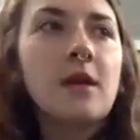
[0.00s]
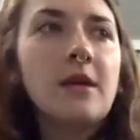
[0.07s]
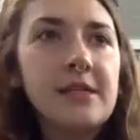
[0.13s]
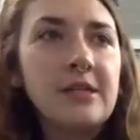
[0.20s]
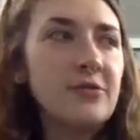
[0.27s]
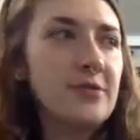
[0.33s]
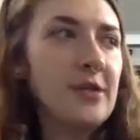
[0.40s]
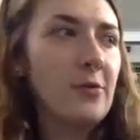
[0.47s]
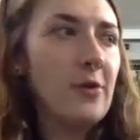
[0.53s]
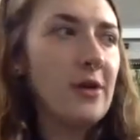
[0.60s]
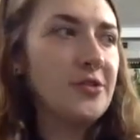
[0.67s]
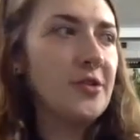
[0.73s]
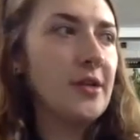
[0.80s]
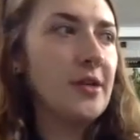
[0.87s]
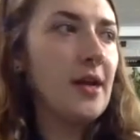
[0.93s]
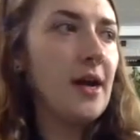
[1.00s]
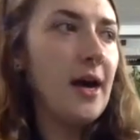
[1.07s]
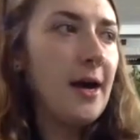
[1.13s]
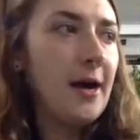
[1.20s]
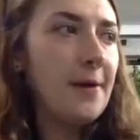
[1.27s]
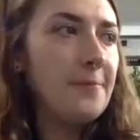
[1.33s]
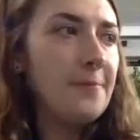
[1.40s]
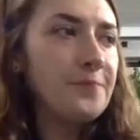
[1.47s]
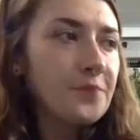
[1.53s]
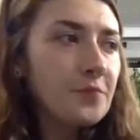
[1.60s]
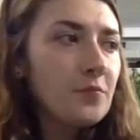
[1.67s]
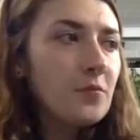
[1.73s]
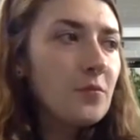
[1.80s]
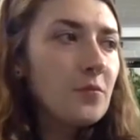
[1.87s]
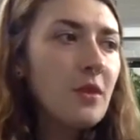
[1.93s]
That's an interesting question.
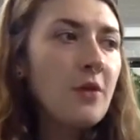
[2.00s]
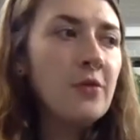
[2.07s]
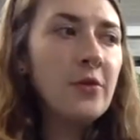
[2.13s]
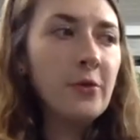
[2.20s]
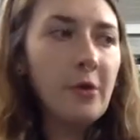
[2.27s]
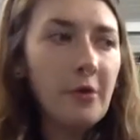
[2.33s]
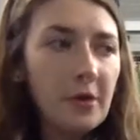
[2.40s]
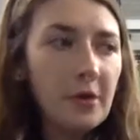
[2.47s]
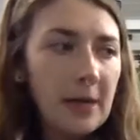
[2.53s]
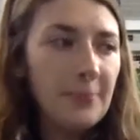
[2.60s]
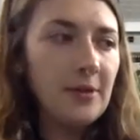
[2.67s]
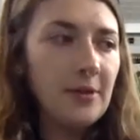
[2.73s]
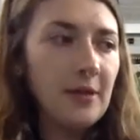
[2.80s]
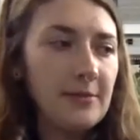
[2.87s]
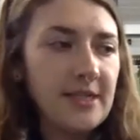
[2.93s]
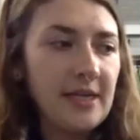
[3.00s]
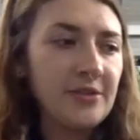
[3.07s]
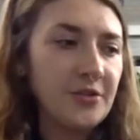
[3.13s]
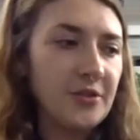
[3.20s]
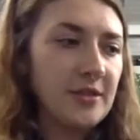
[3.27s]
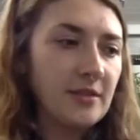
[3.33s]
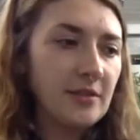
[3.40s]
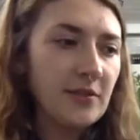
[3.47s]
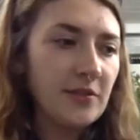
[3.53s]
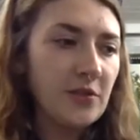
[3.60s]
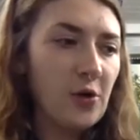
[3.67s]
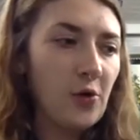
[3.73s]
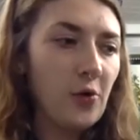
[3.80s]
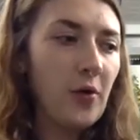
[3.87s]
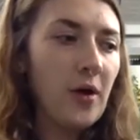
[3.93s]
There are a couple limitations.
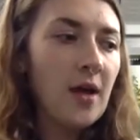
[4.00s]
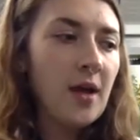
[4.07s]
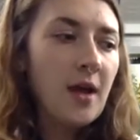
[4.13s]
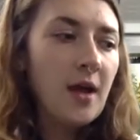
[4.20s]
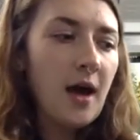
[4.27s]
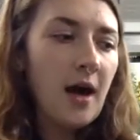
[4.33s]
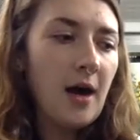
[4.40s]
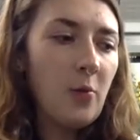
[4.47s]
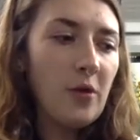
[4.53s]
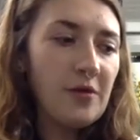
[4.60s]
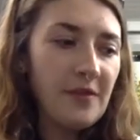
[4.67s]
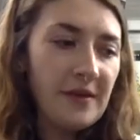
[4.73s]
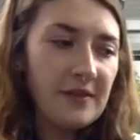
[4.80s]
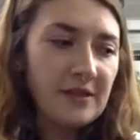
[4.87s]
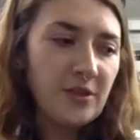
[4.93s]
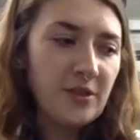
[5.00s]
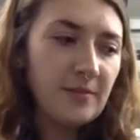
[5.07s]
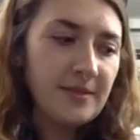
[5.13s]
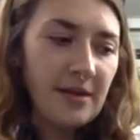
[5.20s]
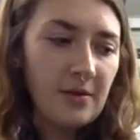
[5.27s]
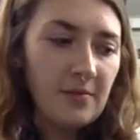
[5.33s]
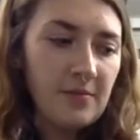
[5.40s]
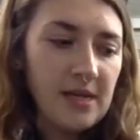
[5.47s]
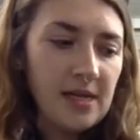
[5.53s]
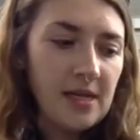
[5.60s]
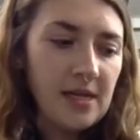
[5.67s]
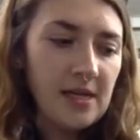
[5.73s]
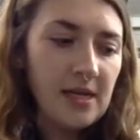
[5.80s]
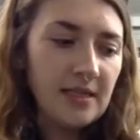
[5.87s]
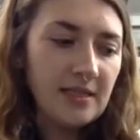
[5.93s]
So one thing that jumps out at
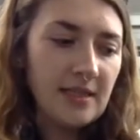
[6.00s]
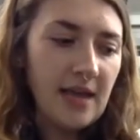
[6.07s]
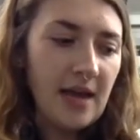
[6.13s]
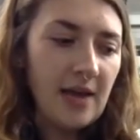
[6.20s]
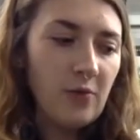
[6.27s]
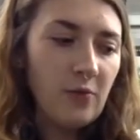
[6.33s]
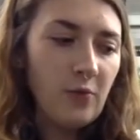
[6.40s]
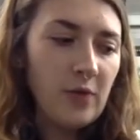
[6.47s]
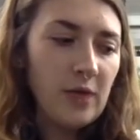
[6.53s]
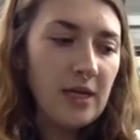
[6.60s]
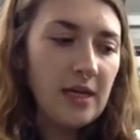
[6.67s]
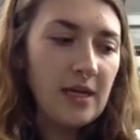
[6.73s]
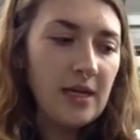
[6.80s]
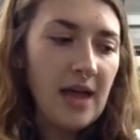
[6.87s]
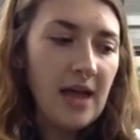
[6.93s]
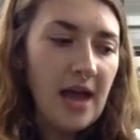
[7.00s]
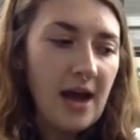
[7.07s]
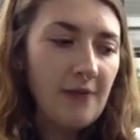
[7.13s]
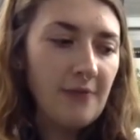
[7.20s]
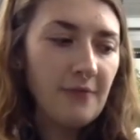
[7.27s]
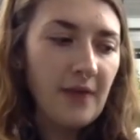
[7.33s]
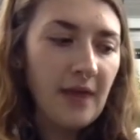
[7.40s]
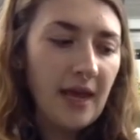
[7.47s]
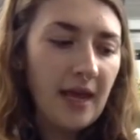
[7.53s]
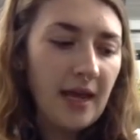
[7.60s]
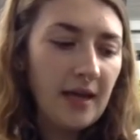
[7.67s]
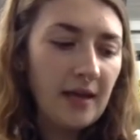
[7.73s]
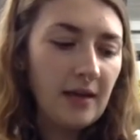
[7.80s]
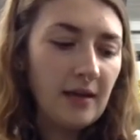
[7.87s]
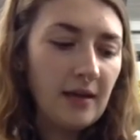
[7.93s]
me is that we have
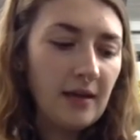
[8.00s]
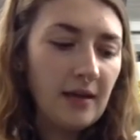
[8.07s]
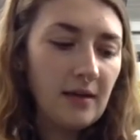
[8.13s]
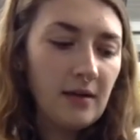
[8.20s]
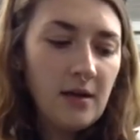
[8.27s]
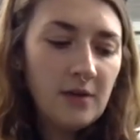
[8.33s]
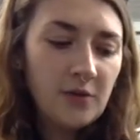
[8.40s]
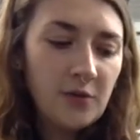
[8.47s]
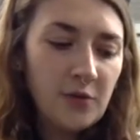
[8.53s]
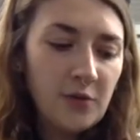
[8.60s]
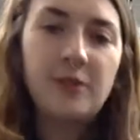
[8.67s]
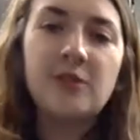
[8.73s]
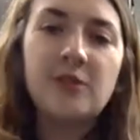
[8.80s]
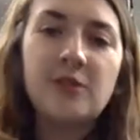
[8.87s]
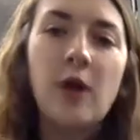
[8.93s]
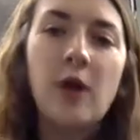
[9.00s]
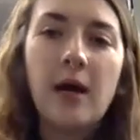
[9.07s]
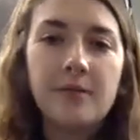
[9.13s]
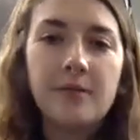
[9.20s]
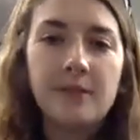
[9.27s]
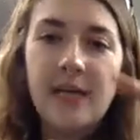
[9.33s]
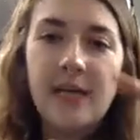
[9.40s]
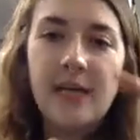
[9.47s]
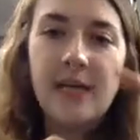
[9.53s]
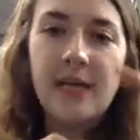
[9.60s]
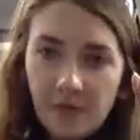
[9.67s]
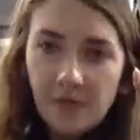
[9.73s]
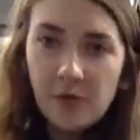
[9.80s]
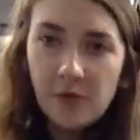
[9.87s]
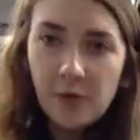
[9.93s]
a sort of prescribed
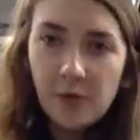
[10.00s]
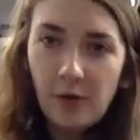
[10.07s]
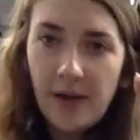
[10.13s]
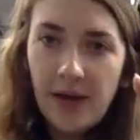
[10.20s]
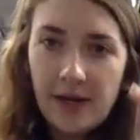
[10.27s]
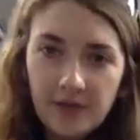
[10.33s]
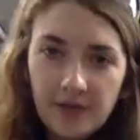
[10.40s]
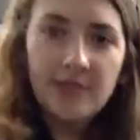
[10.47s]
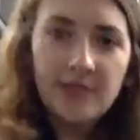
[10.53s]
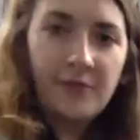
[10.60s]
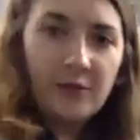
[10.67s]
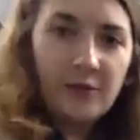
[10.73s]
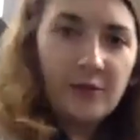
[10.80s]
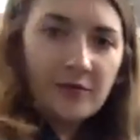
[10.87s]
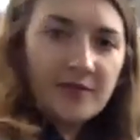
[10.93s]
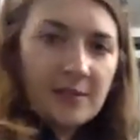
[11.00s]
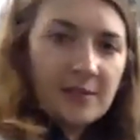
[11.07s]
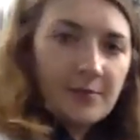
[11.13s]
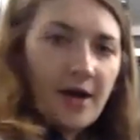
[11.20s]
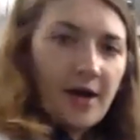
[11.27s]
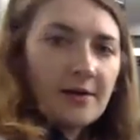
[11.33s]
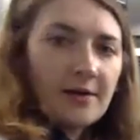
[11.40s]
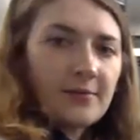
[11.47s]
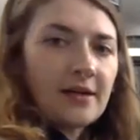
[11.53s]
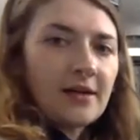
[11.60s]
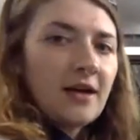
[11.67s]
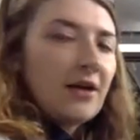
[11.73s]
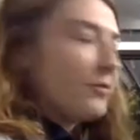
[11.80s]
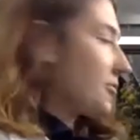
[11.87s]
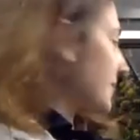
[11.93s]
depth to our panels. If you sort of see behind me,